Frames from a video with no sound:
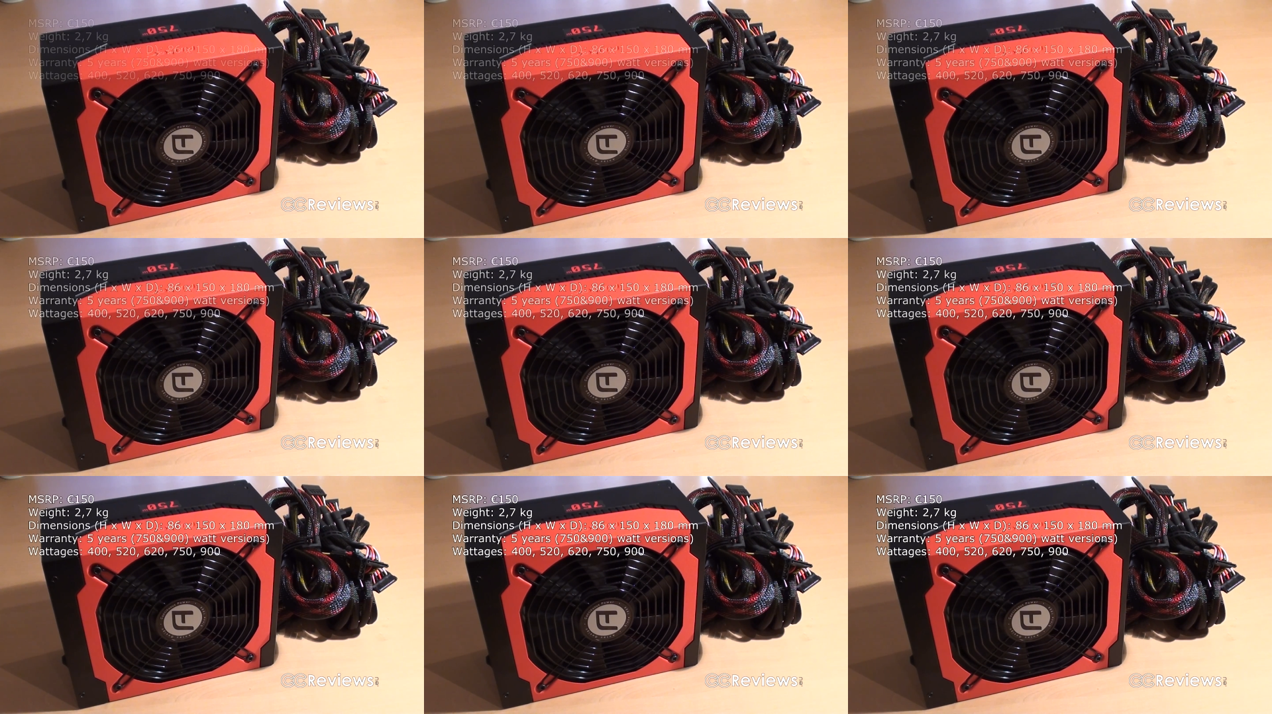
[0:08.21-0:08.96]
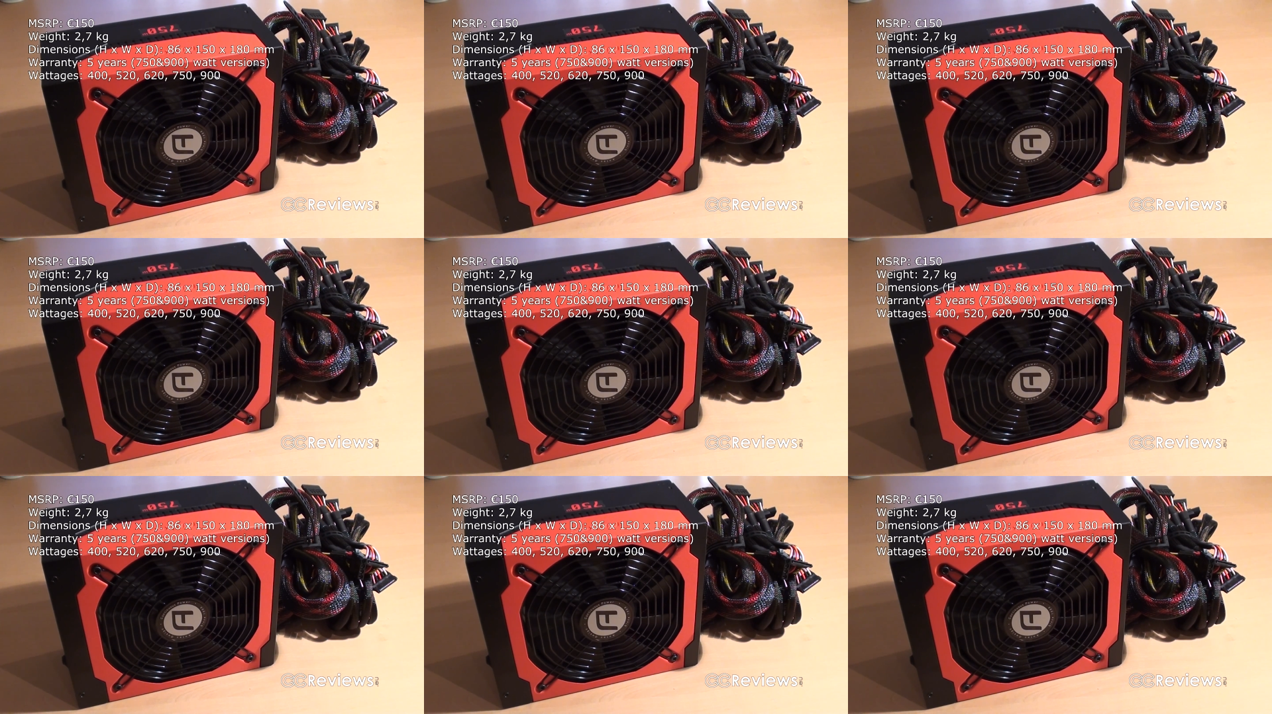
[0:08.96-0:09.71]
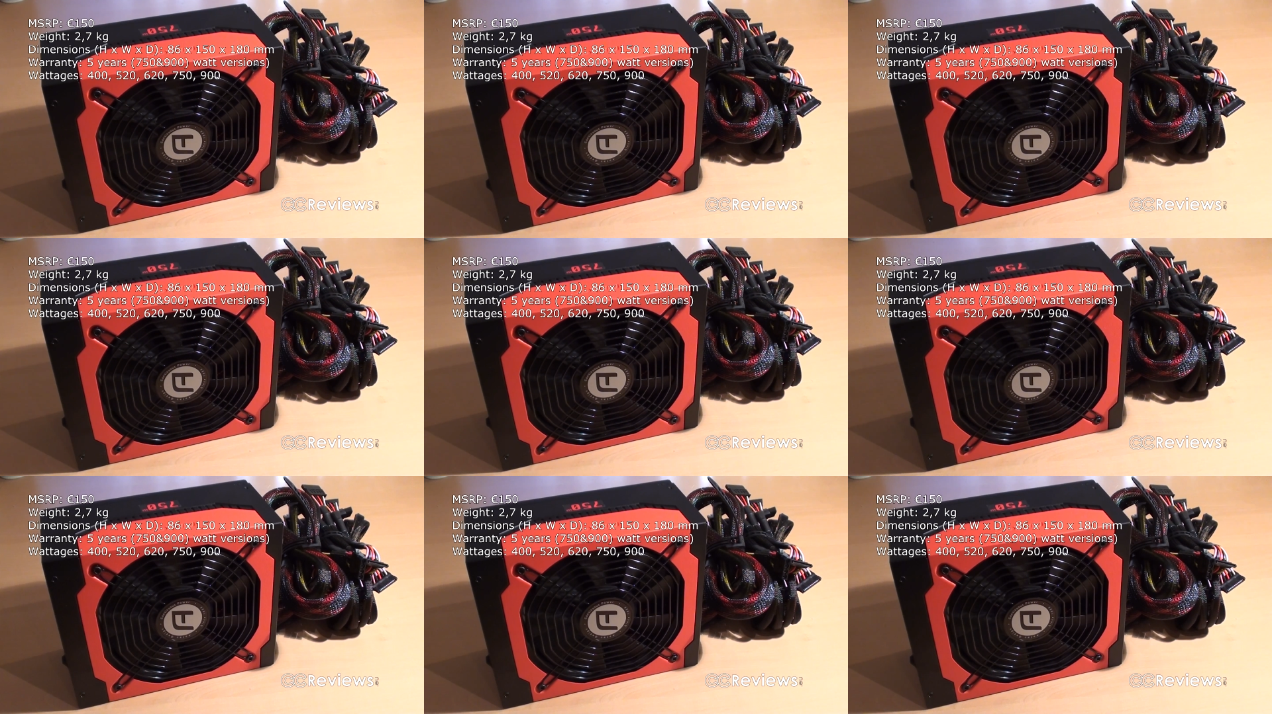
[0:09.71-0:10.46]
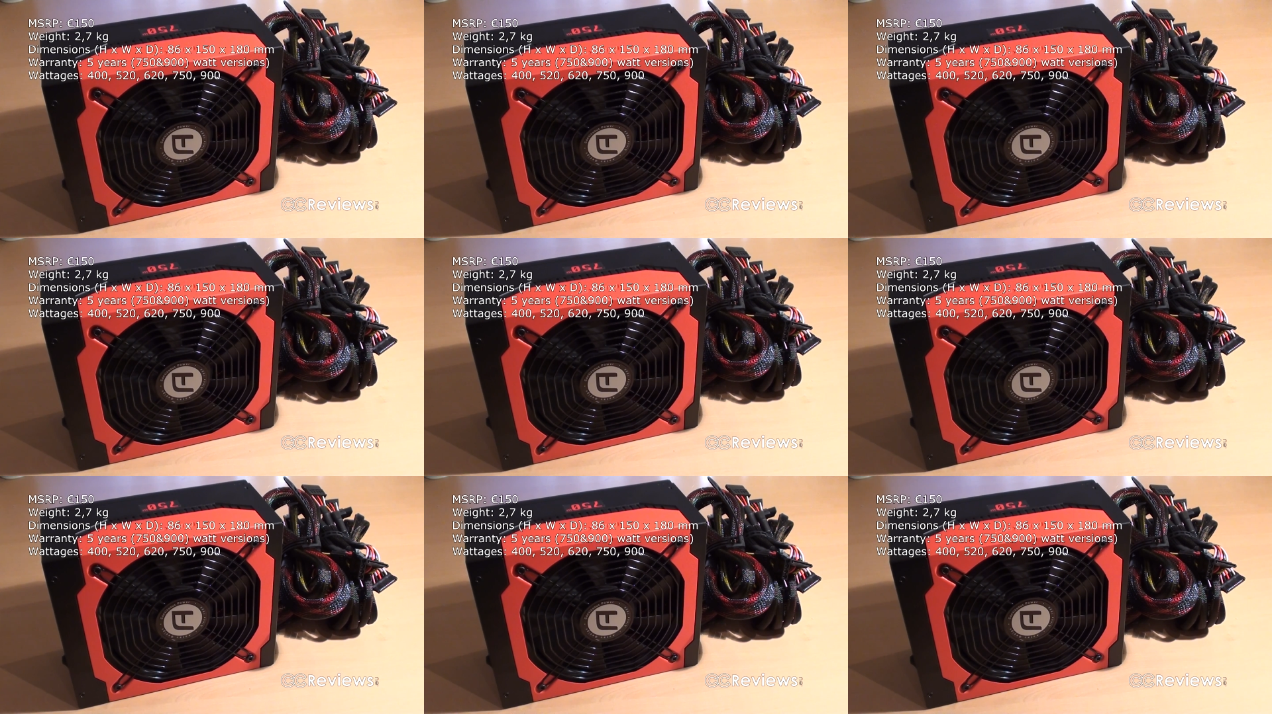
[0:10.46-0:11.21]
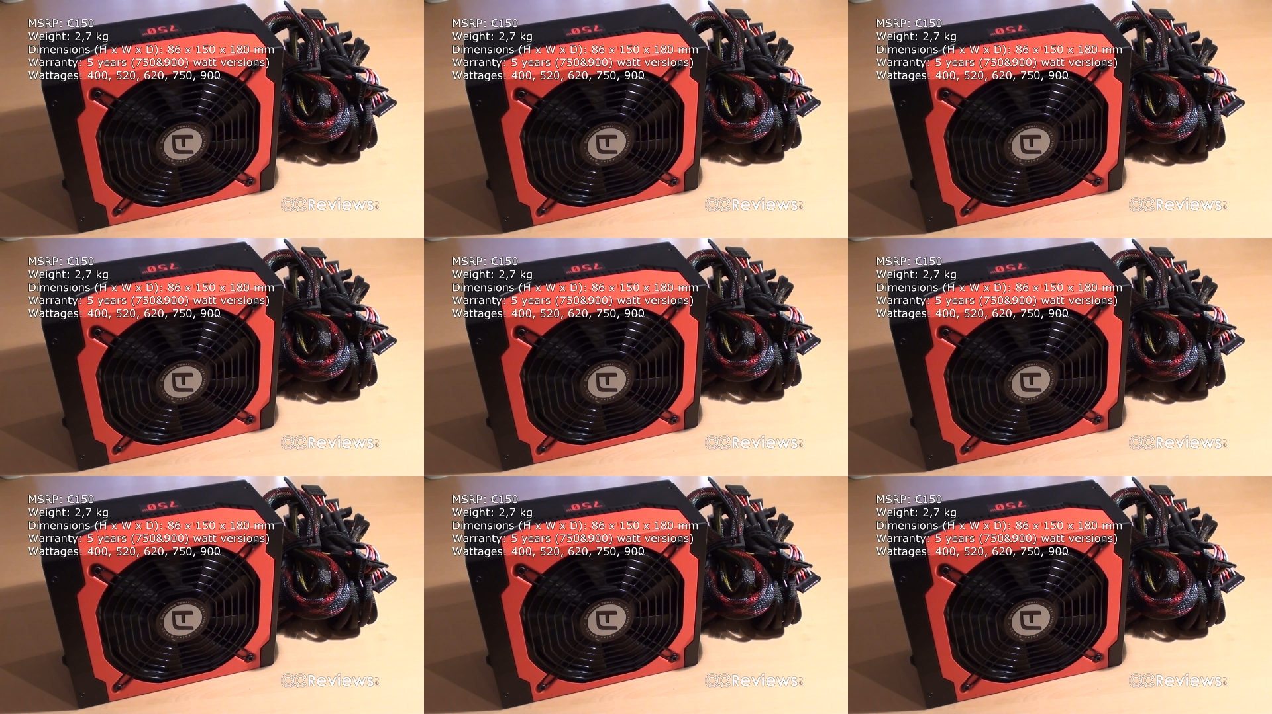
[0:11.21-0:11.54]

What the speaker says: Nobody's mouth can be seen.